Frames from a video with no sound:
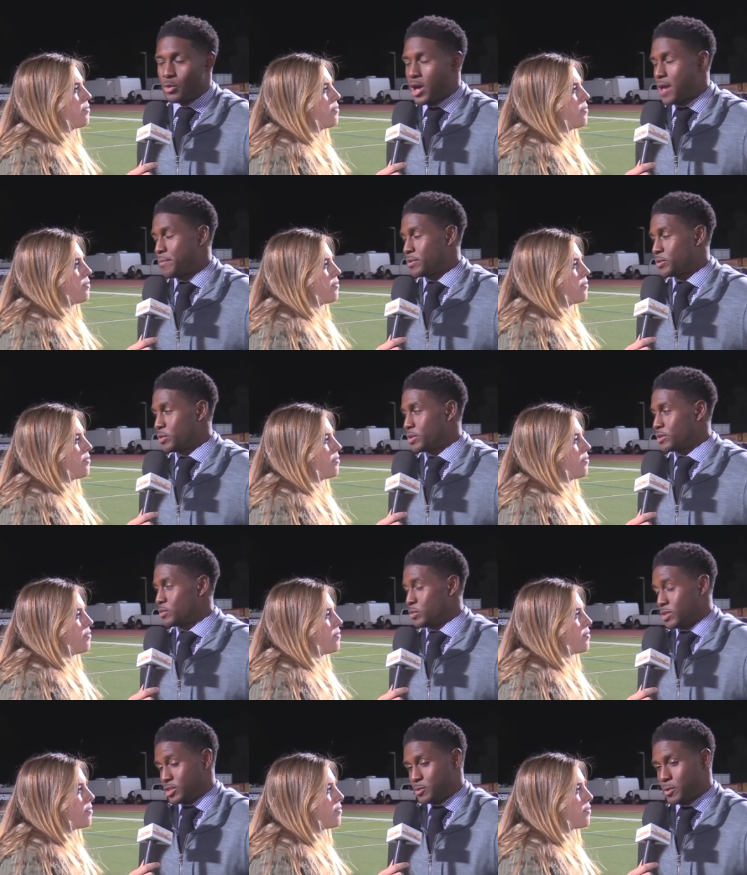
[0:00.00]
Speaker 1: will happen the way,
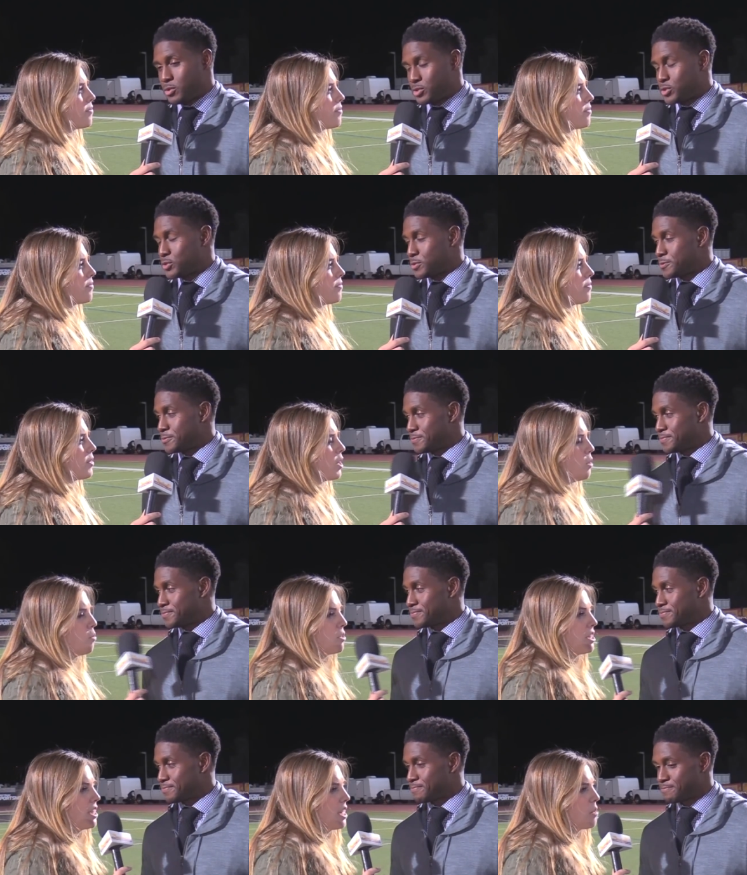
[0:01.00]
when it's supposed to.
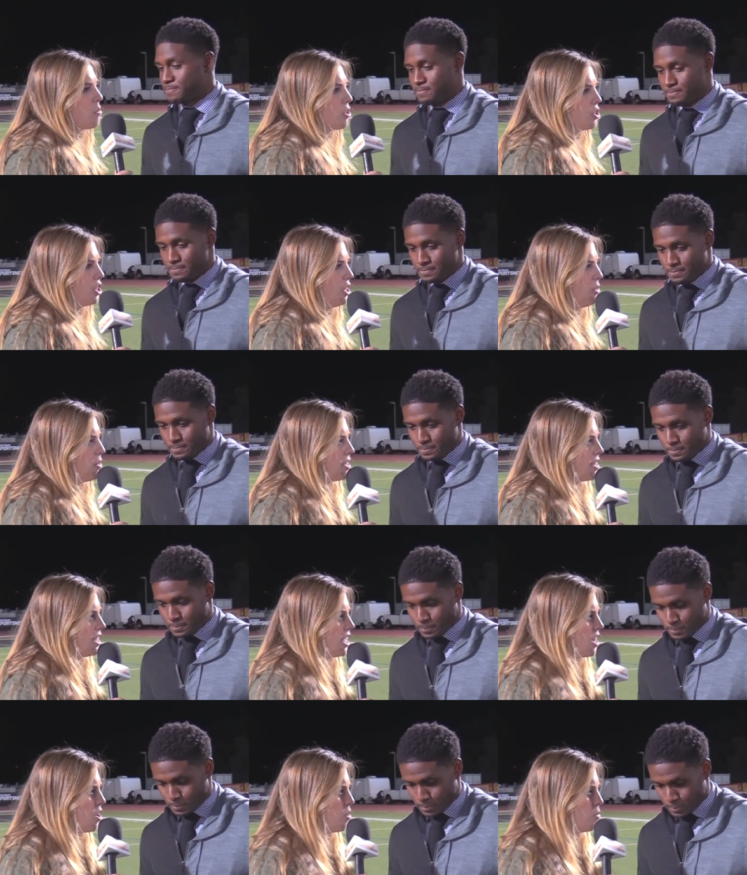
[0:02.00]
Speaker 2: What's it like watching
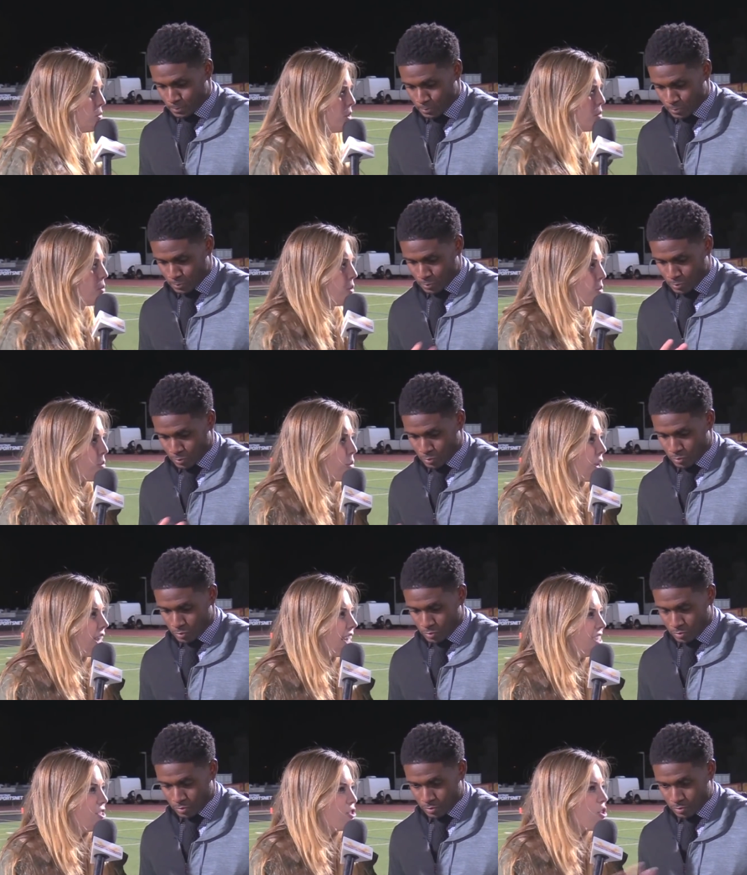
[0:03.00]
USC at home? What, what
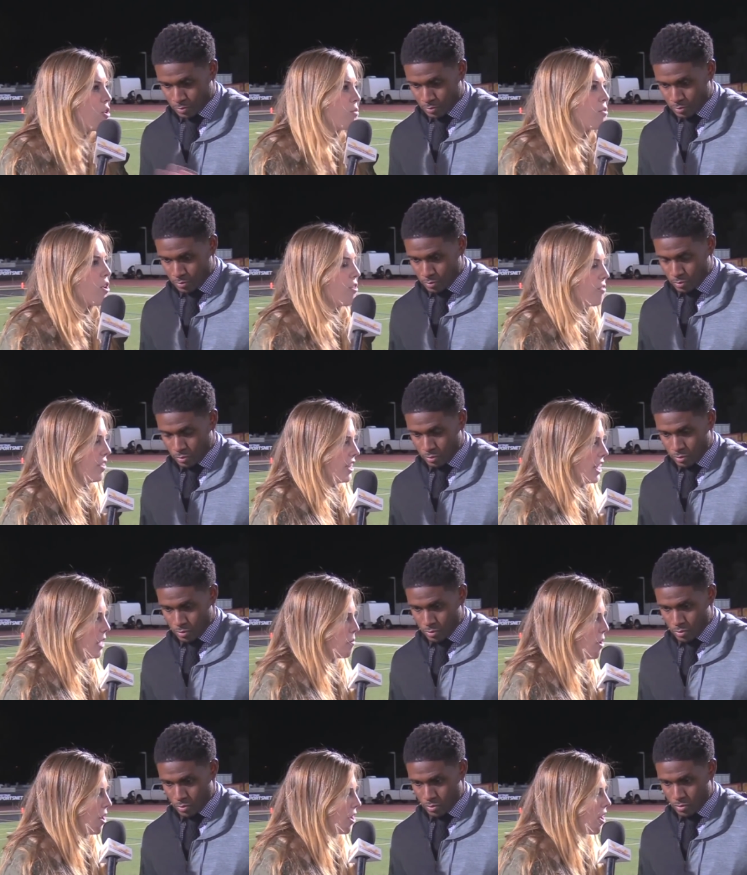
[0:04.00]
what is your overall feeling
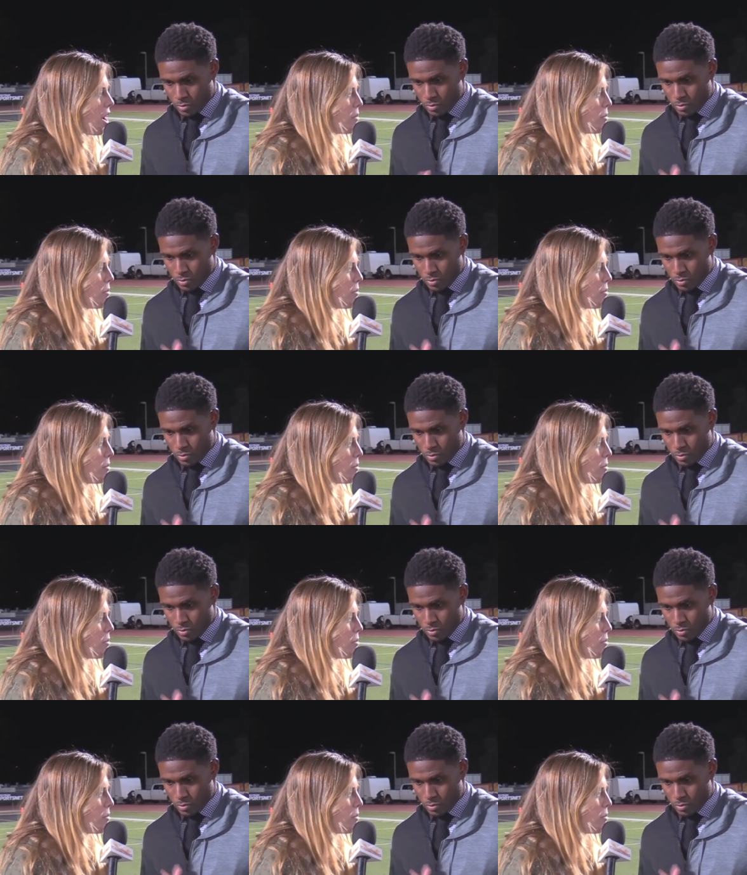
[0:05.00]
about